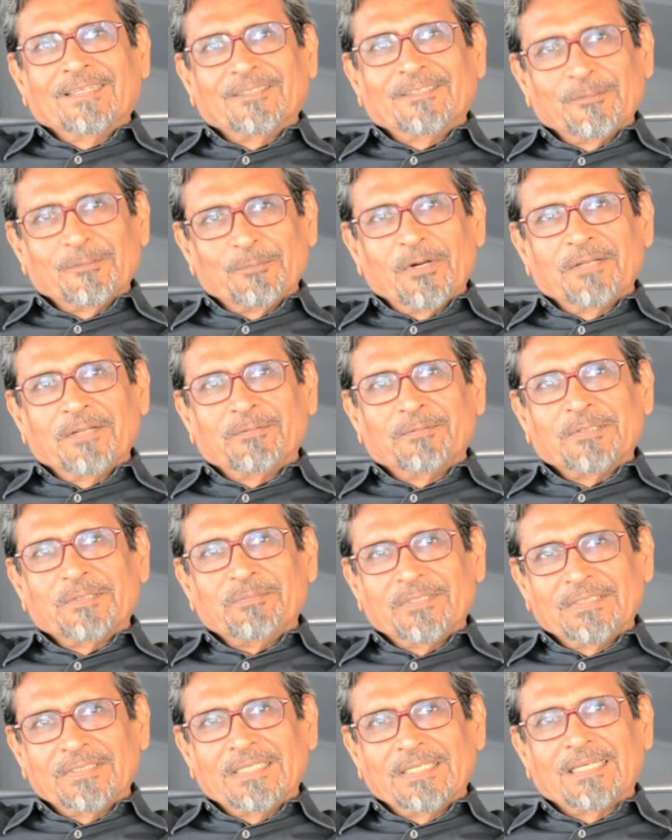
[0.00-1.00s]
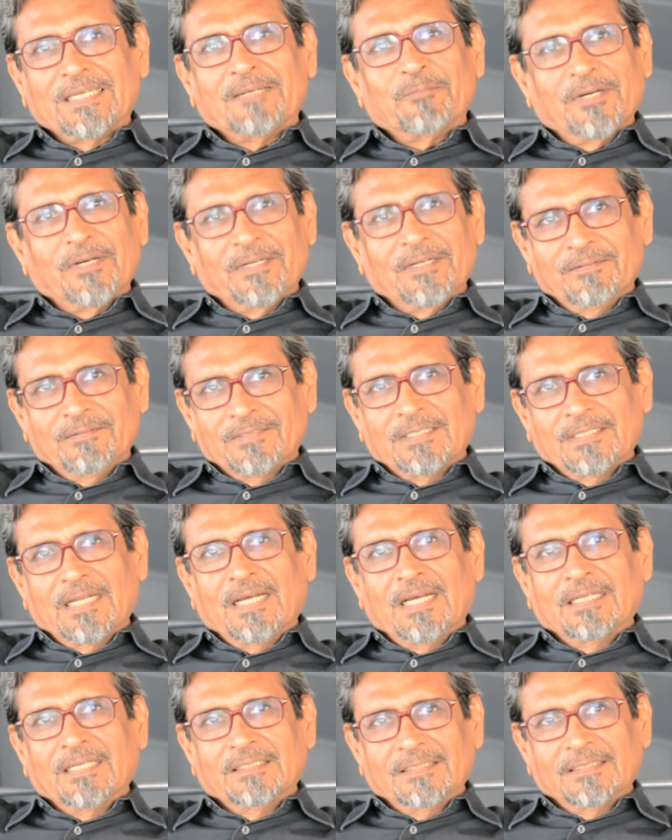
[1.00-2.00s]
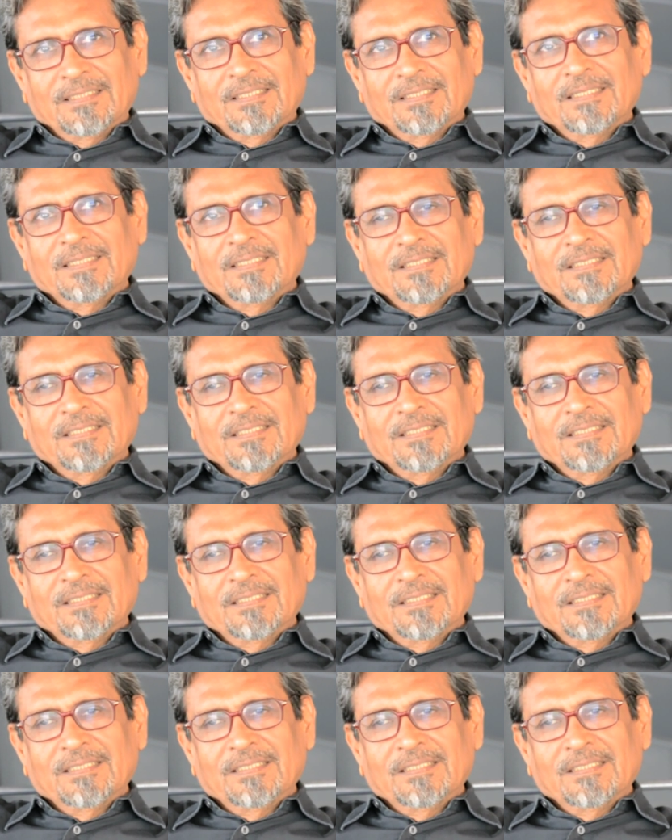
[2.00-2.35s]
to Bollywood music and Bollywood dance, and